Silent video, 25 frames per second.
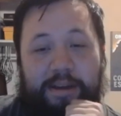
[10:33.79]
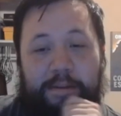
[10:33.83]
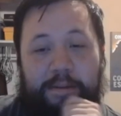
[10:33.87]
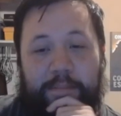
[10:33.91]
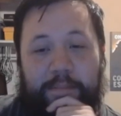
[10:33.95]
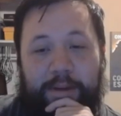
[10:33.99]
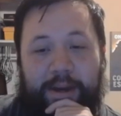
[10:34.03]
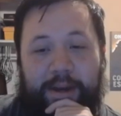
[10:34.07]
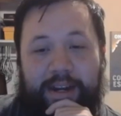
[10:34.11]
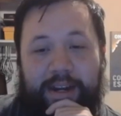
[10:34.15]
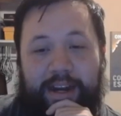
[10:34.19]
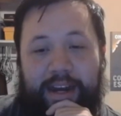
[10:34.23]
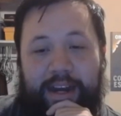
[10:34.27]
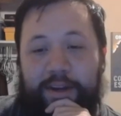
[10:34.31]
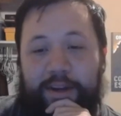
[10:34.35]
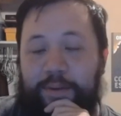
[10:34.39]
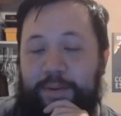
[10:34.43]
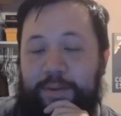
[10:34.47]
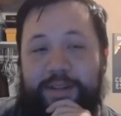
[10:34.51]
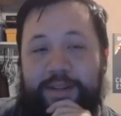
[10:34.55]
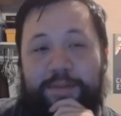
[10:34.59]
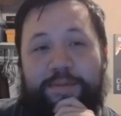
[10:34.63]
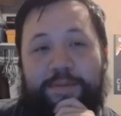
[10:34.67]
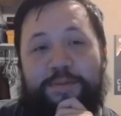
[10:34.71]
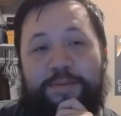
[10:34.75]
But I don't
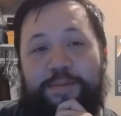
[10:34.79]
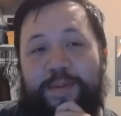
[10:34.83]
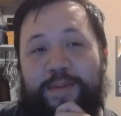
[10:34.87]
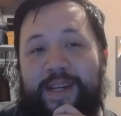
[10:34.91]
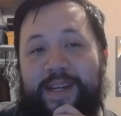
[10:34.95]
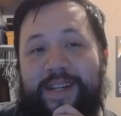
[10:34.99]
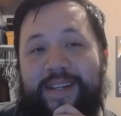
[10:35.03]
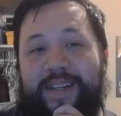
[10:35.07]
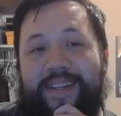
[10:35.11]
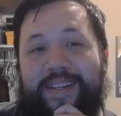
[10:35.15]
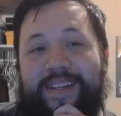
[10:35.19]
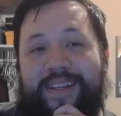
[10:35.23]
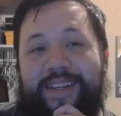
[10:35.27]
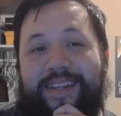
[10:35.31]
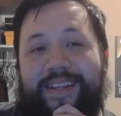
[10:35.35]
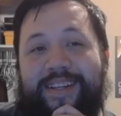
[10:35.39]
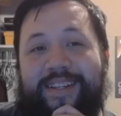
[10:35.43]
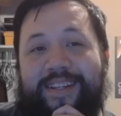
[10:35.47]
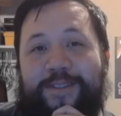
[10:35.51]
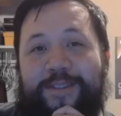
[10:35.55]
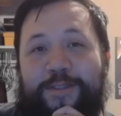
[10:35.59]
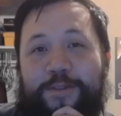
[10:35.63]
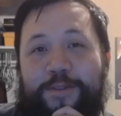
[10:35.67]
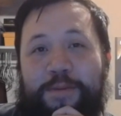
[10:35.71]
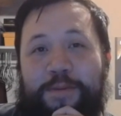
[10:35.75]
want to spend
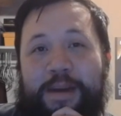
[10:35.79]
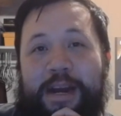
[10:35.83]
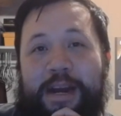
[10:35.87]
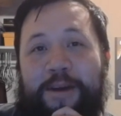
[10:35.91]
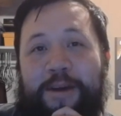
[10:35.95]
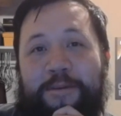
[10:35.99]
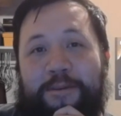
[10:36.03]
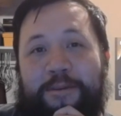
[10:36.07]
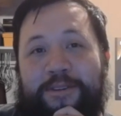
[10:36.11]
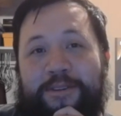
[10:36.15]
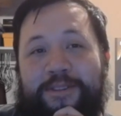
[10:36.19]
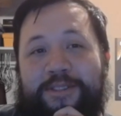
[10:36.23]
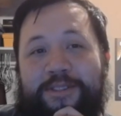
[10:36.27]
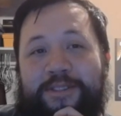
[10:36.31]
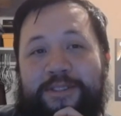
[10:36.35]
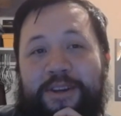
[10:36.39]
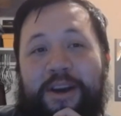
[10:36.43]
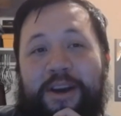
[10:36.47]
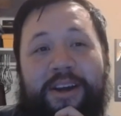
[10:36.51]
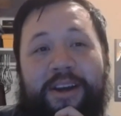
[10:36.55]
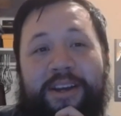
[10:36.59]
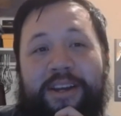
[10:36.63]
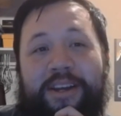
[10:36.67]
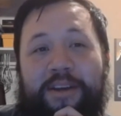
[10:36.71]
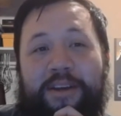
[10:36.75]
two hours
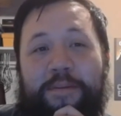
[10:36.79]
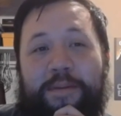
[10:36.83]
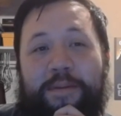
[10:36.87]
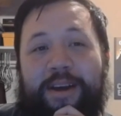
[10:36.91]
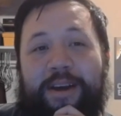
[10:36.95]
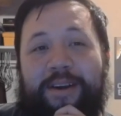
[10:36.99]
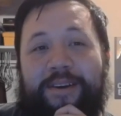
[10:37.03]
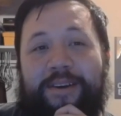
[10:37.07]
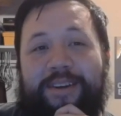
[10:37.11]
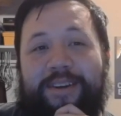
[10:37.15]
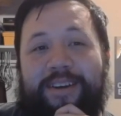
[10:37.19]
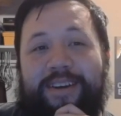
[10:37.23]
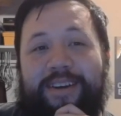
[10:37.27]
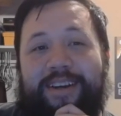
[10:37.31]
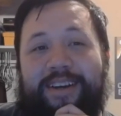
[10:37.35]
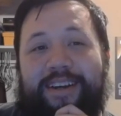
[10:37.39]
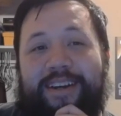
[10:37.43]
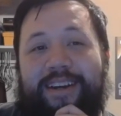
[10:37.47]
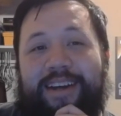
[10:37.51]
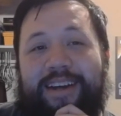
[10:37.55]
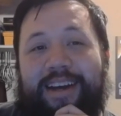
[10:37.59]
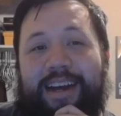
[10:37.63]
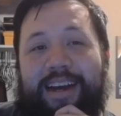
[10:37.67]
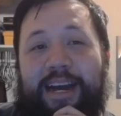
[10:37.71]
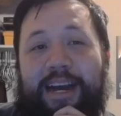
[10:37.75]
talking about
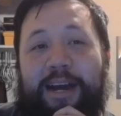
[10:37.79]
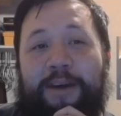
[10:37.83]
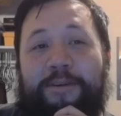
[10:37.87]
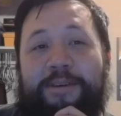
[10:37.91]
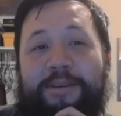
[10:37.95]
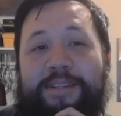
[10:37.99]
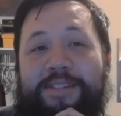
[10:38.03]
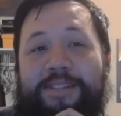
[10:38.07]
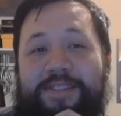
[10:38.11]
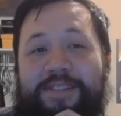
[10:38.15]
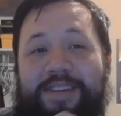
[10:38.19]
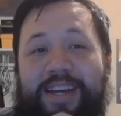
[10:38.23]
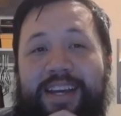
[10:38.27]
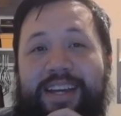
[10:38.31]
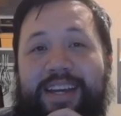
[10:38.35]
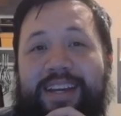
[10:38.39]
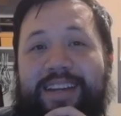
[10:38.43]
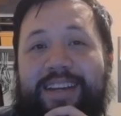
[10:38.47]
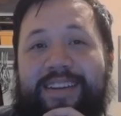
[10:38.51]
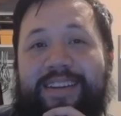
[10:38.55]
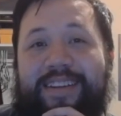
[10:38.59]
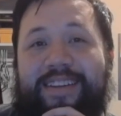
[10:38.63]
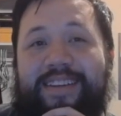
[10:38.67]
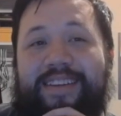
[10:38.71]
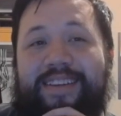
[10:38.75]
how
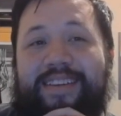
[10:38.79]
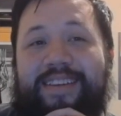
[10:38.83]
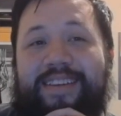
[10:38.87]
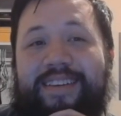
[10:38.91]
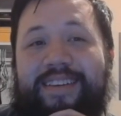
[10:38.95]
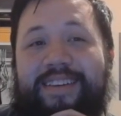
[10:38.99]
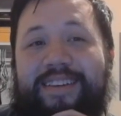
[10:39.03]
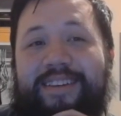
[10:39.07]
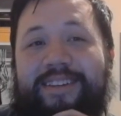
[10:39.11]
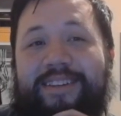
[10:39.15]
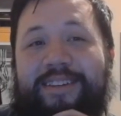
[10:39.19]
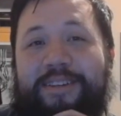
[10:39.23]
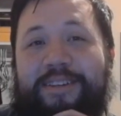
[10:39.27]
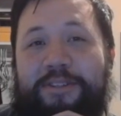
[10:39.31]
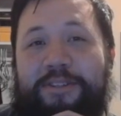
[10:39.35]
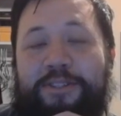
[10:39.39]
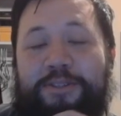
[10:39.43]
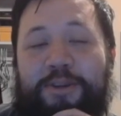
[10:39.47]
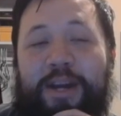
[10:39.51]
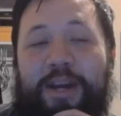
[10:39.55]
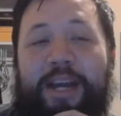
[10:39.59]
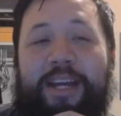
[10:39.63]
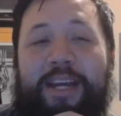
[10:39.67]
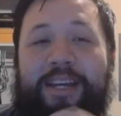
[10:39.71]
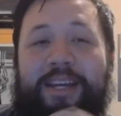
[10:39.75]
insane their
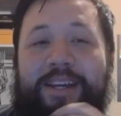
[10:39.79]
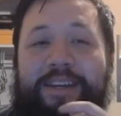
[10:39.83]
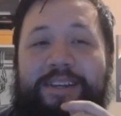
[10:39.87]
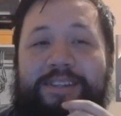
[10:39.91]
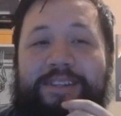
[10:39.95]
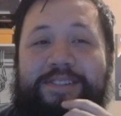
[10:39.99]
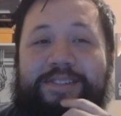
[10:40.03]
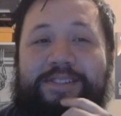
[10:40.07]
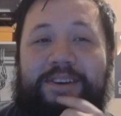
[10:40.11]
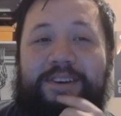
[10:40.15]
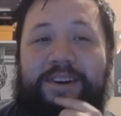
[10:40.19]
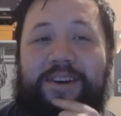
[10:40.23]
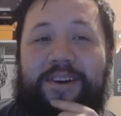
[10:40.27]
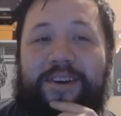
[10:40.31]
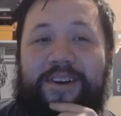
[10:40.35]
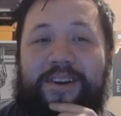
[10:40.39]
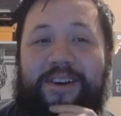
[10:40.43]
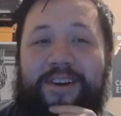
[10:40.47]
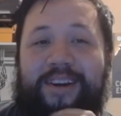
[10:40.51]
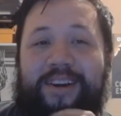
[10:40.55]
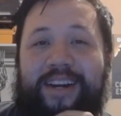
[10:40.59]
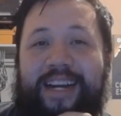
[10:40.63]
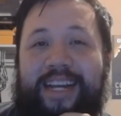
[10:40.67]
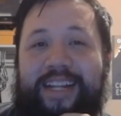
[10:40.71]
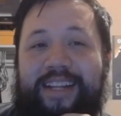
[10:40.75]
strikings
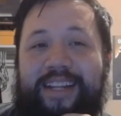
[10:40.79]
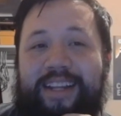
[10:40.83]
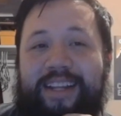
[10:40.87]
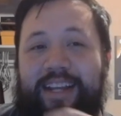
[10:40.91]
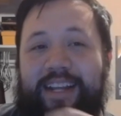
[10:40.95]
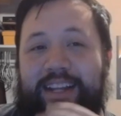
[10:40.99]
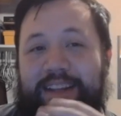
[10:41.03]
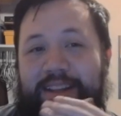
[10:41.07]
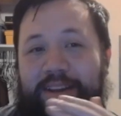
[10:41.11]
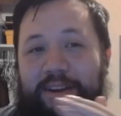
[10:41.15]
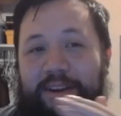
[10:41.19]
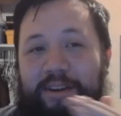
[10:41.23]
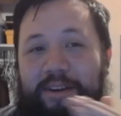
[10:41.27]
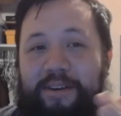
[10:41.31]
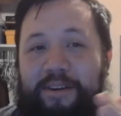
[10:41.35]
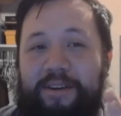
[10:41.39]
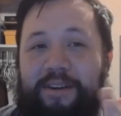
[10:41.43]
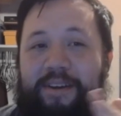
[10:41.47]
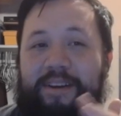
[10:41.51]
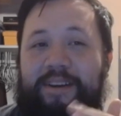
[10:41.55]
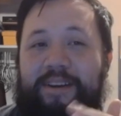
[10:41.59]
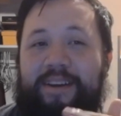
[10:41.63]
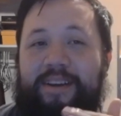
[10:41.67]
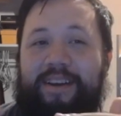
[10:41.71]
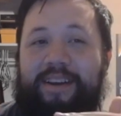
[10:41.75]
are and like their
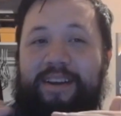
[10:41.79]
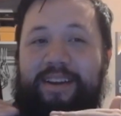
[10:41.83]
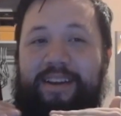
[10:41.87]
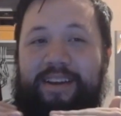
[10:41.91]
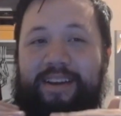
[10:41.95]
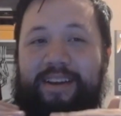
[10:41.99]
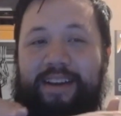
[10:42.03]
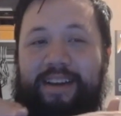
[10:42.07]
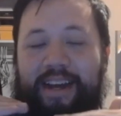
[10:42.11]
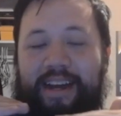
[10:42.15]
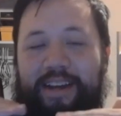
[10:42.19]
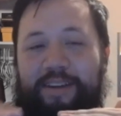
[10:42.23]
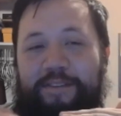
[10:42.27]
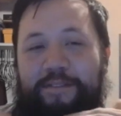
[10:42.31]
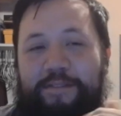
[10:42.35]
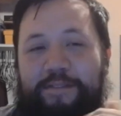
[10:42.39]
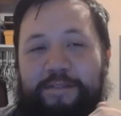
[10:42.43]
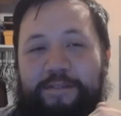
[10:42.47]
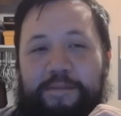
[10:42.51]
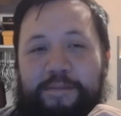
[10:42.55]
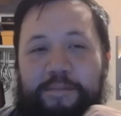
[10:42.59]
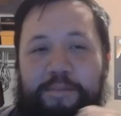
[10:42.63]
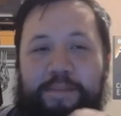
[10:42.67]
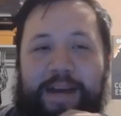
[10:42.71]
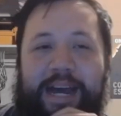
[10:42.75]
kind of
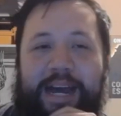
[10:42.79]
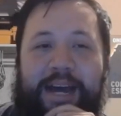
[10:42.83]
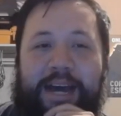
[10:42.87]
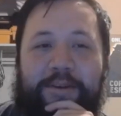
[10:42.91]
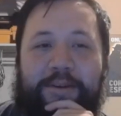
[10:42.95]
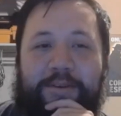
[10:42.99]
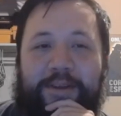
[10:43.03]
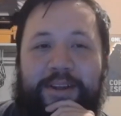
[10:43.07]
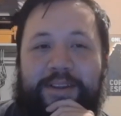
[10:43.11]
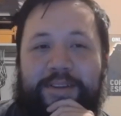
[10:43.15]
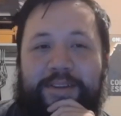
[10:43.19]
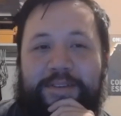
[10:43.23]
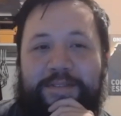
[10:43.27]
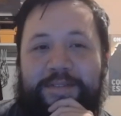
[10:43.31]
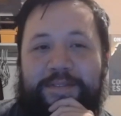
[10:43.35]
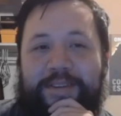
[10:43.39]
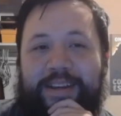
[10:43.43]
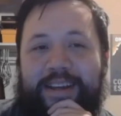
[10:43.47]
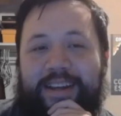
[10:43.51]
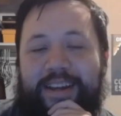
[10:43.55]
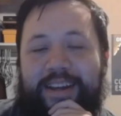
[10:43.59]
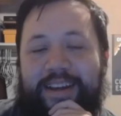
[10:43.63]
battle on the feet.